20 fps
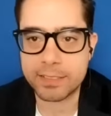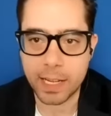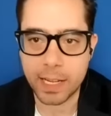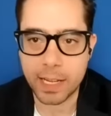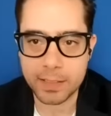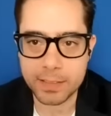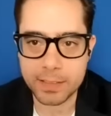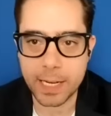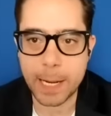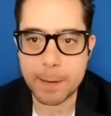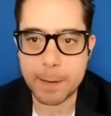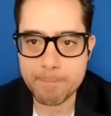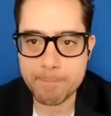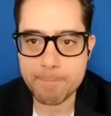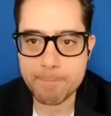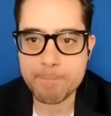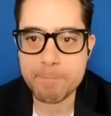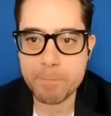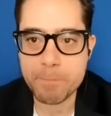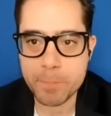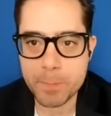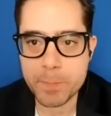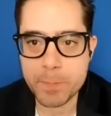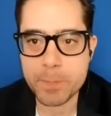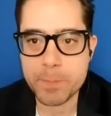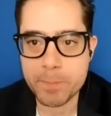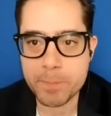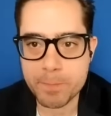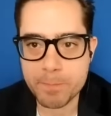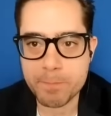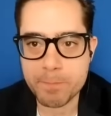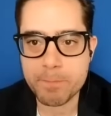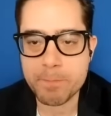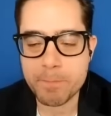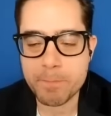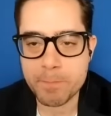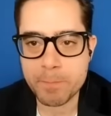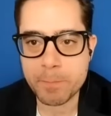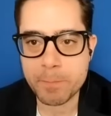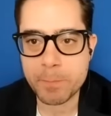that. Yeah. Um,
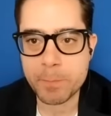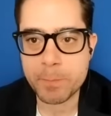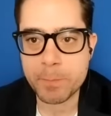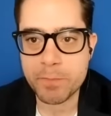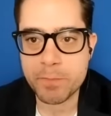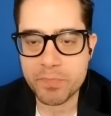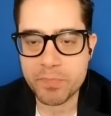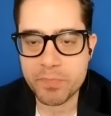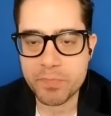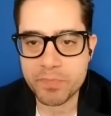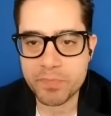so